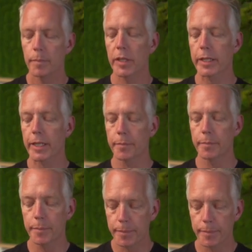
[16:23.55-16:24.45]
Play it
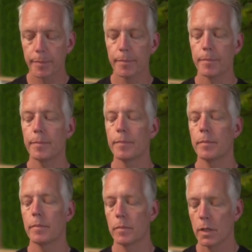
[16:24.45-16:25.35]
again.
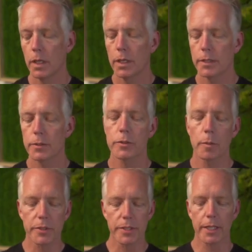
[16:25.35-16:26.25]
So it's
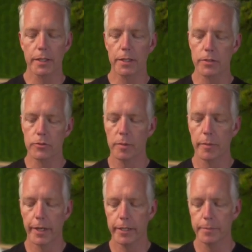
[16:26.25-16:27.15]
almost like this G
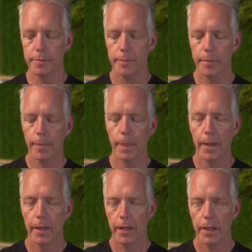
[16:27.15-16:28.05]
minor
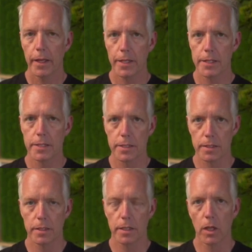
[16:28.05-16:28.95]
is
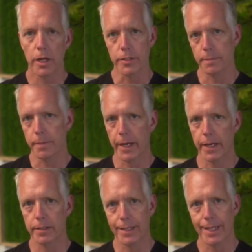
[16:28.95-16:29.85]
the launching
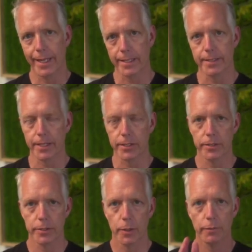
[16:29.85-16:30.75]
pad to that next
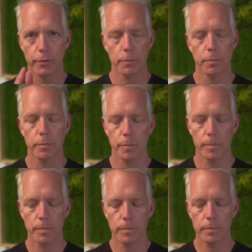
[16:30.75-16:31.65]
section. So if you
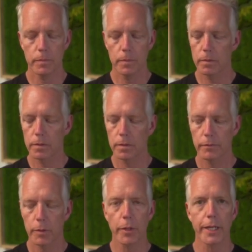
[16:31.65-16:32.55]

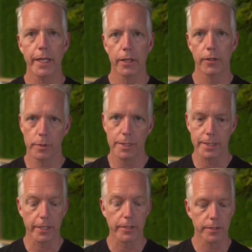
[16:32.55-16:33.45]
break it down in 3
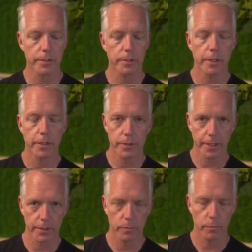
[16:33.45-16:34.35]
sections, here's
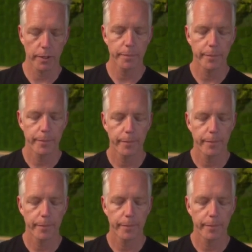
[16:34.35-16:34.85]
section 1.